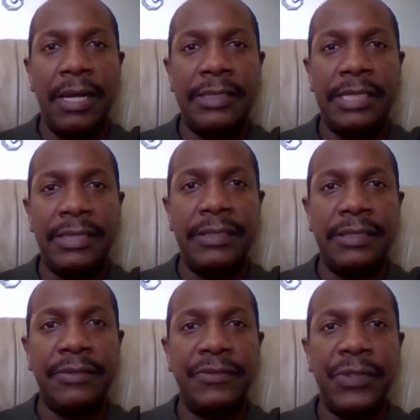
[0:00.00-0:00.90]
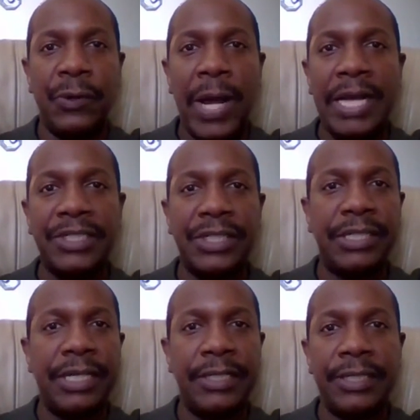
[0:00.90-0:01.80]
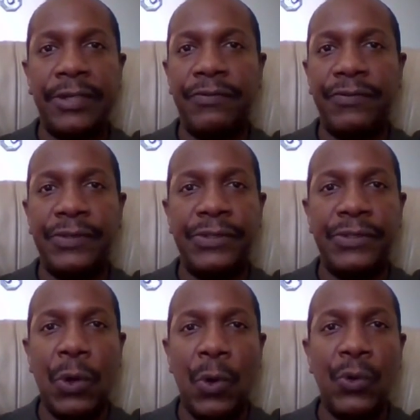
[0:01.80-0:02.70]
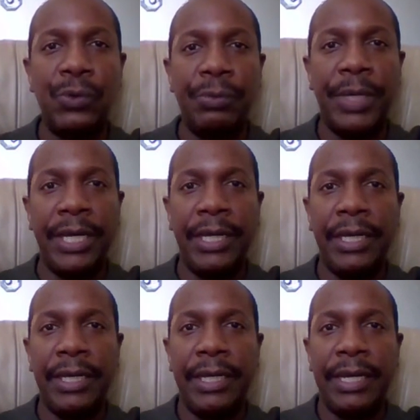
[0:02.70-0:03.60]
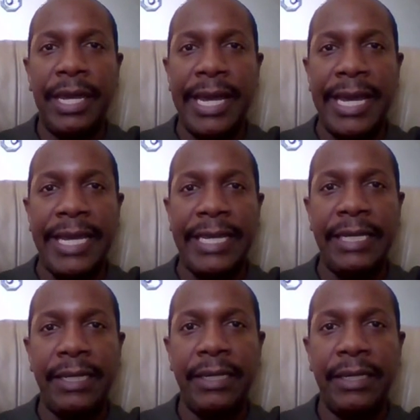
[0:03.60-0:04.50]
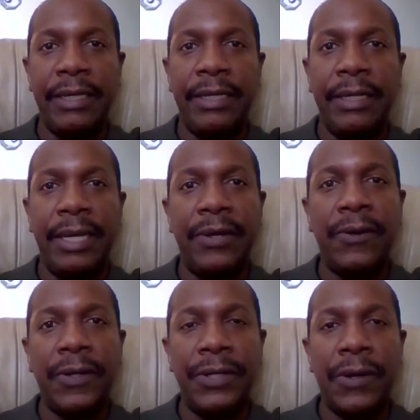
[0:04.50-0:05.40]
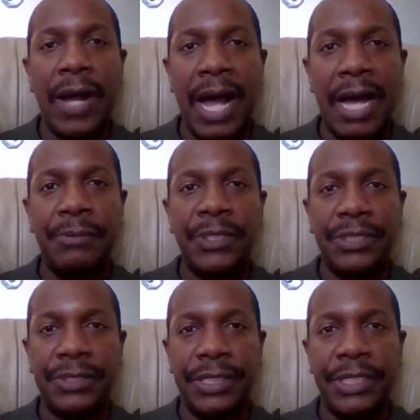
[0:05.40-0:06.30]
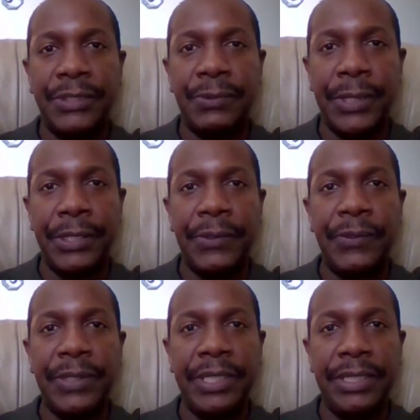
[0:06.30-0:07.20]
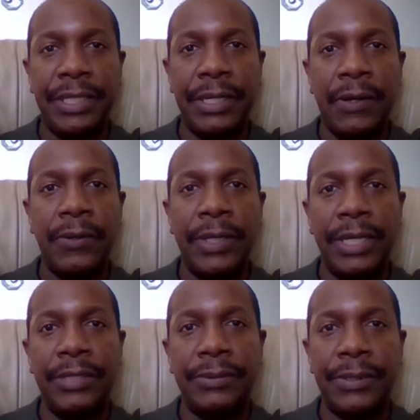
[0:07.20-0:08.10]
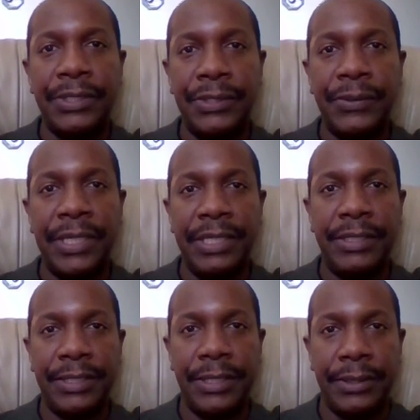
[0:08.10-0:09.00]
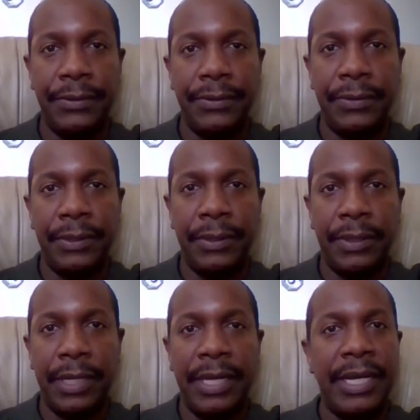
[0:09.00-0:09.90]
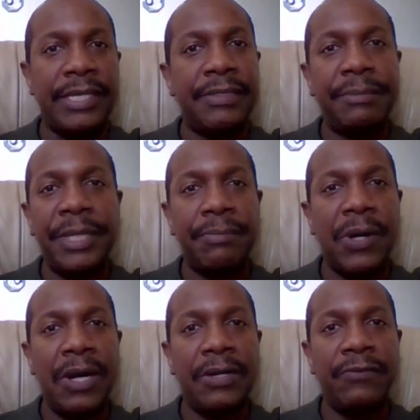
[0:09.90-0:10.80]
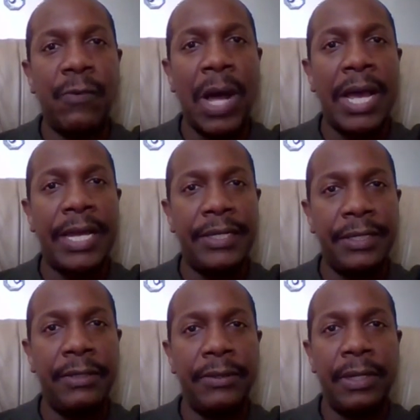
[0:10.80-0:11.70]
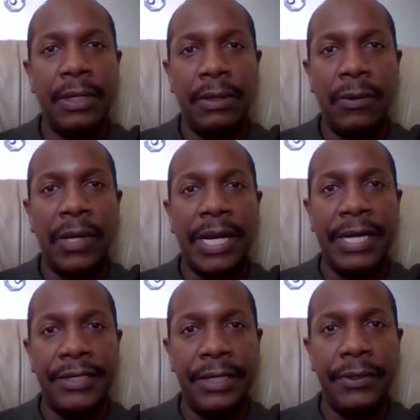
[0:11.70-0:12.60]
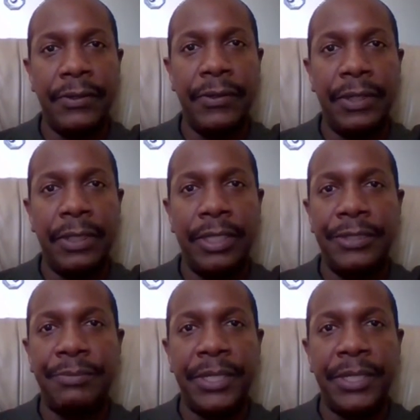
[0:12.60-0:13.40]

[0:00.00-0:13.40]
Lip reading: a sense of direction, that could have told me, hey, here are your options. Here's where you need to go. Here's what you need to do. And that's a big part of why I do what I do, is